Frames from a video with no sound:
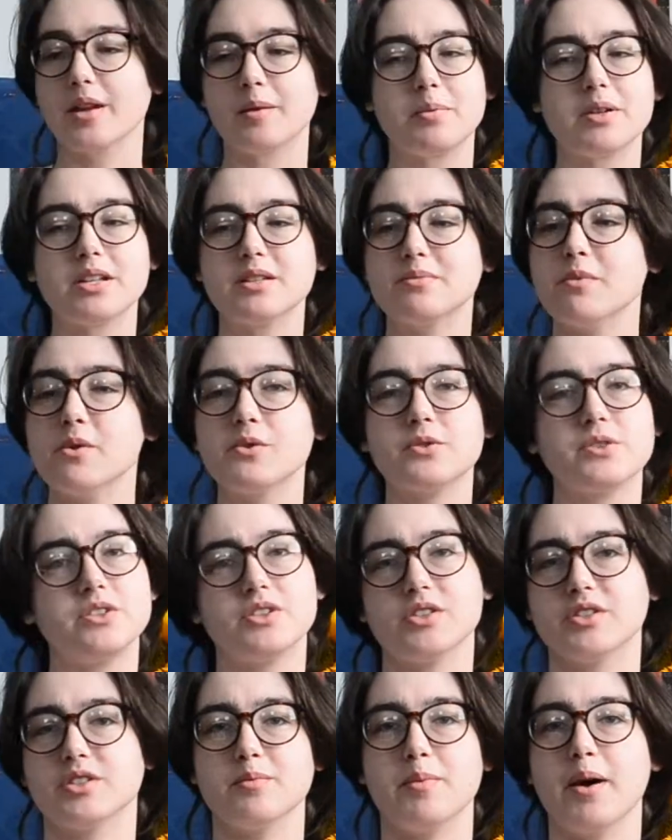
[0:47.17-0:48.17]
But it's mostly
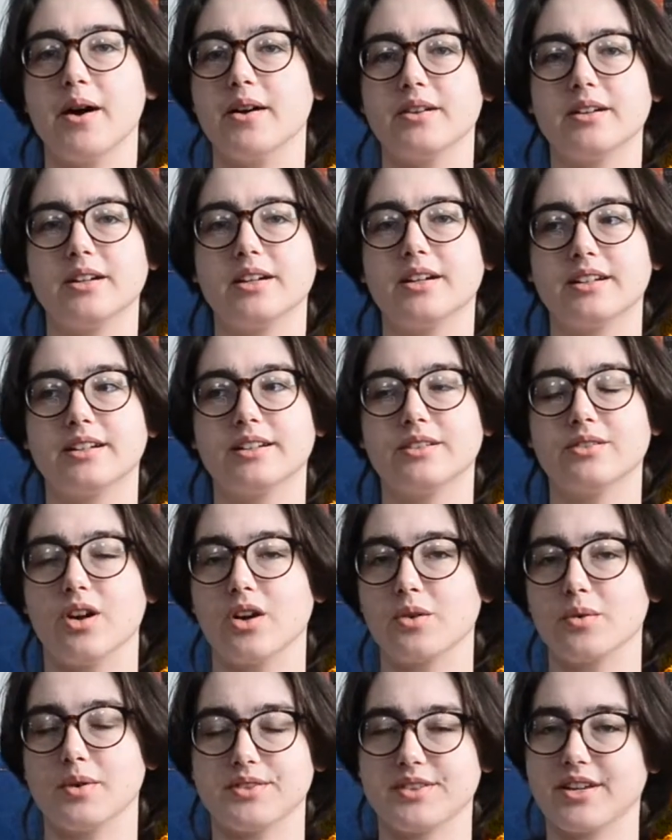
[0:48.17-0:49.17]
just about
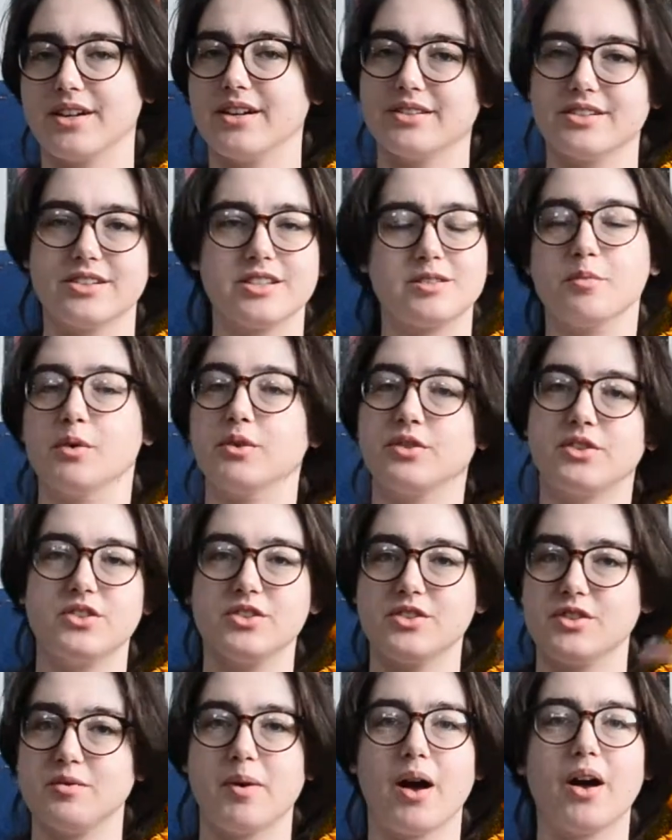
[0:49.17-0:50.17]
Rockwell's character. It's mostly
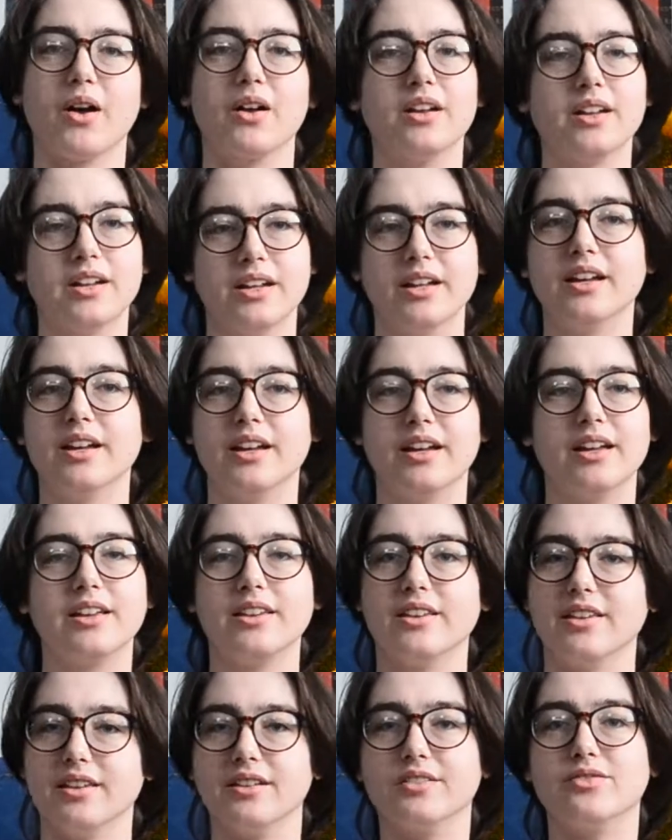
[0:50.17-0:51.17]
just about
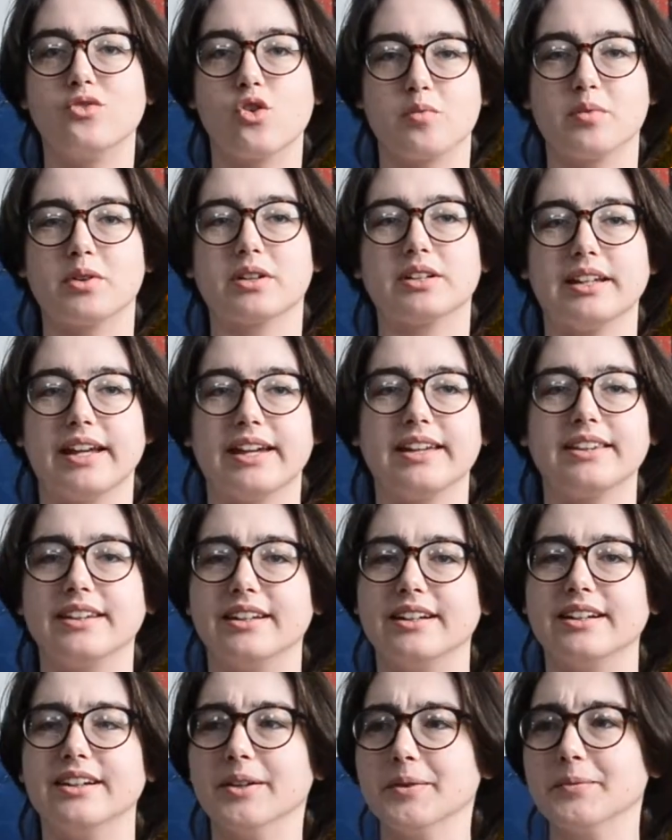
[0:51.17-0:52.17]
the former Klan
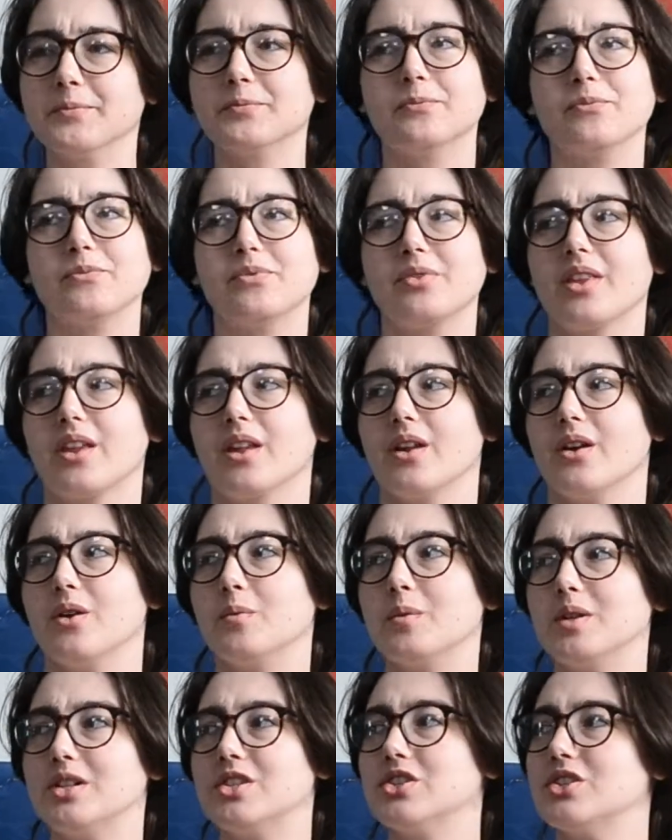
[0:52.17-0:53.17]
leader,
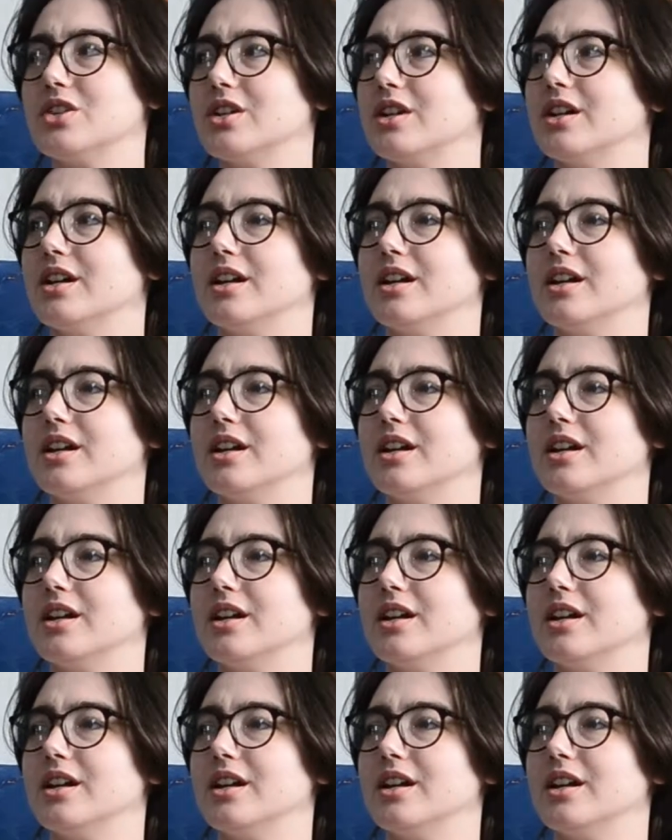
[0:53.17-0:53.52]
which